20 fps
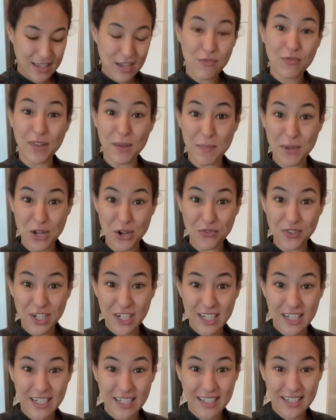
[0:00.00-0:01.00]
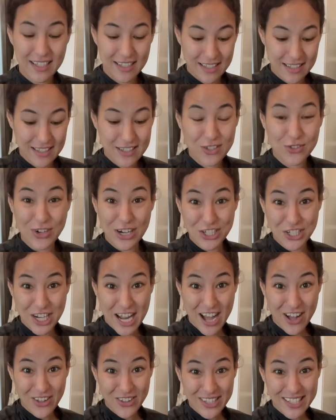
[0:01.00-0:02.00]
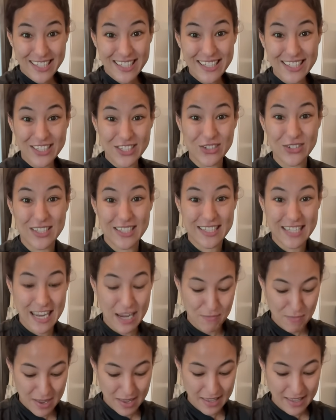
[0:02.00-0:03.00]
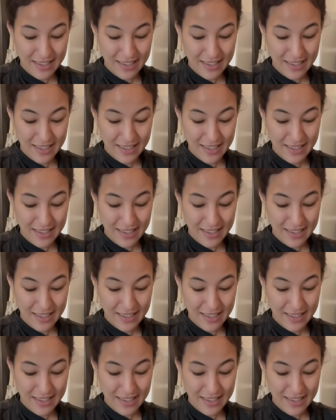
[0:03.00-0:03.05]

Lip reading: flip it over, stretch it out, do the same.